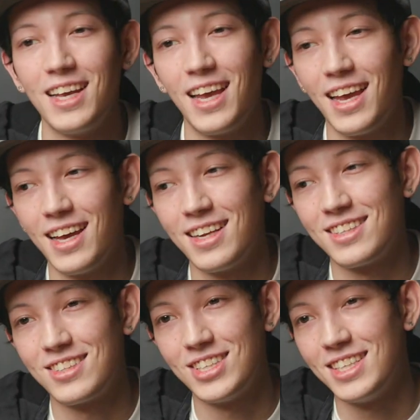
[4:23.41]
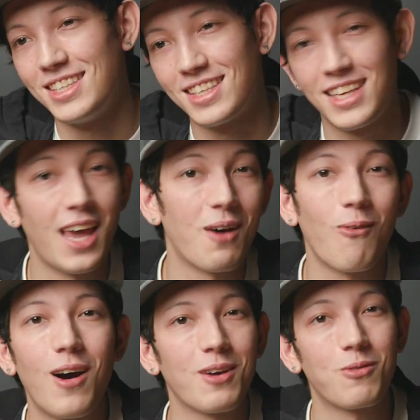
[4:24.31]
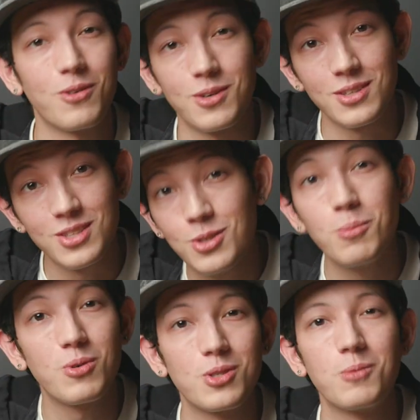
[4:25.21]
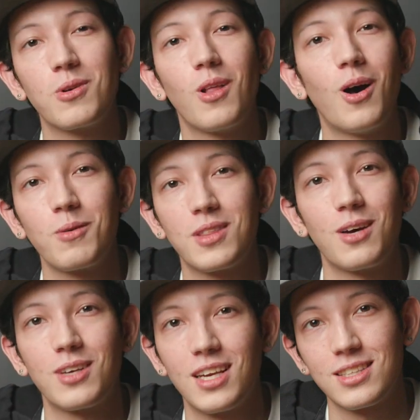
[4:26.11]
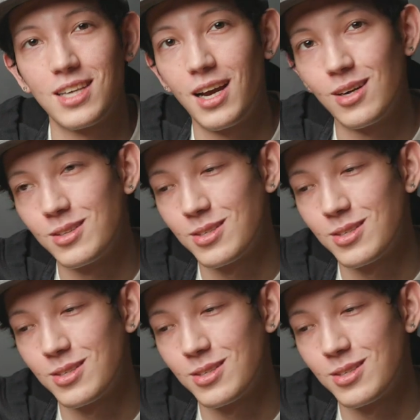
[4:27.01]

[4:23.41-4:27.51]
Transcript: and she can't walk for super long without getting tired.